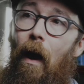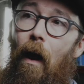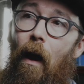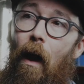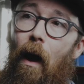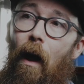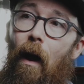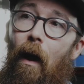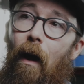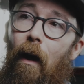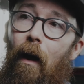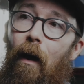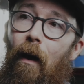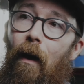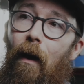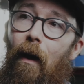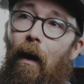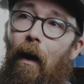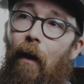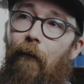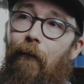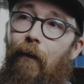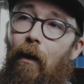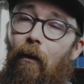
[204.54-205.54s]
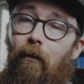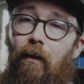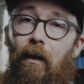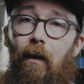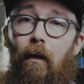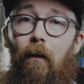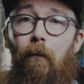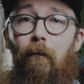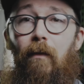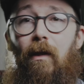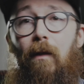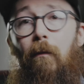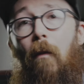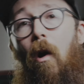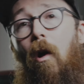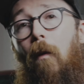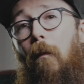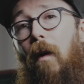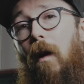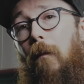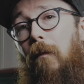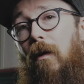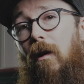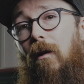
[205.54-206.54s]
I found some small
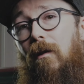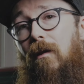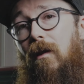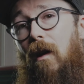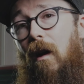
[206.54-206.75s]
bumpers